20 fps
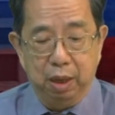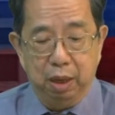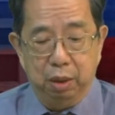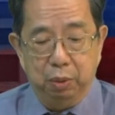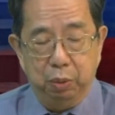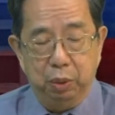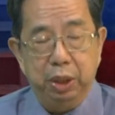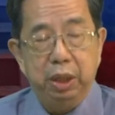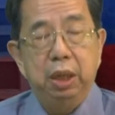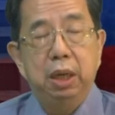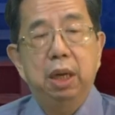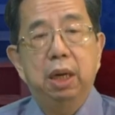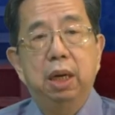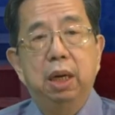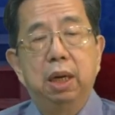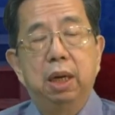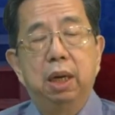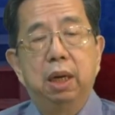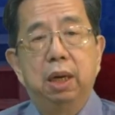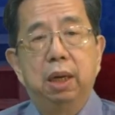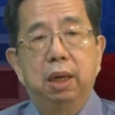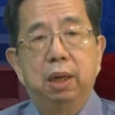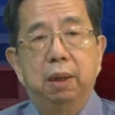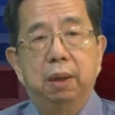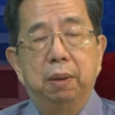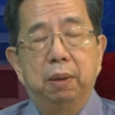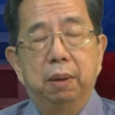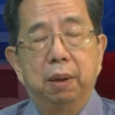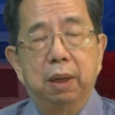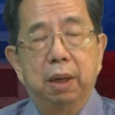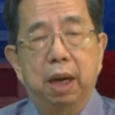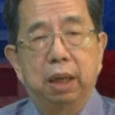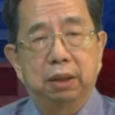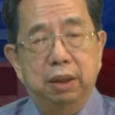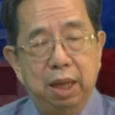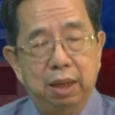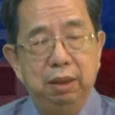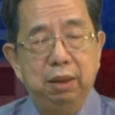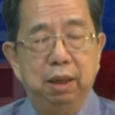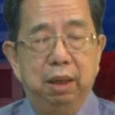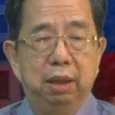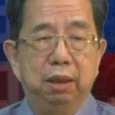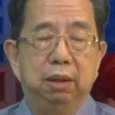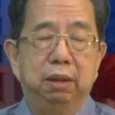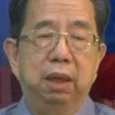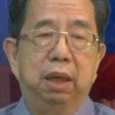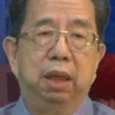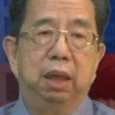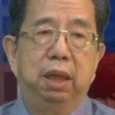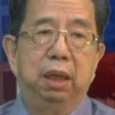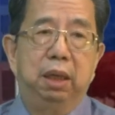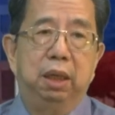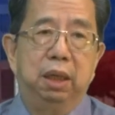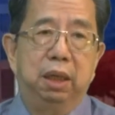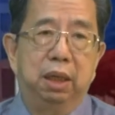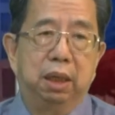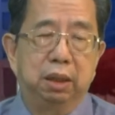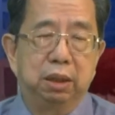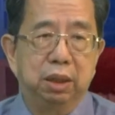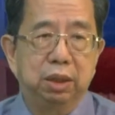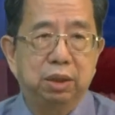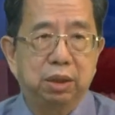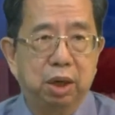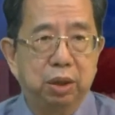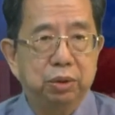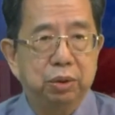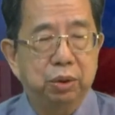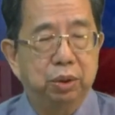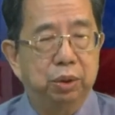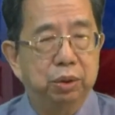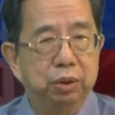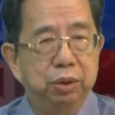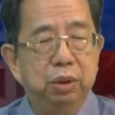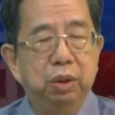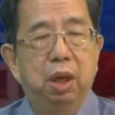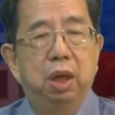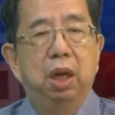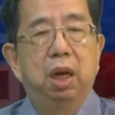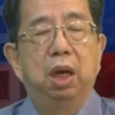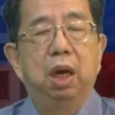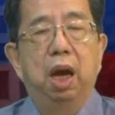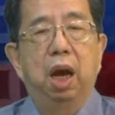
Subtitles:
We attended a discussion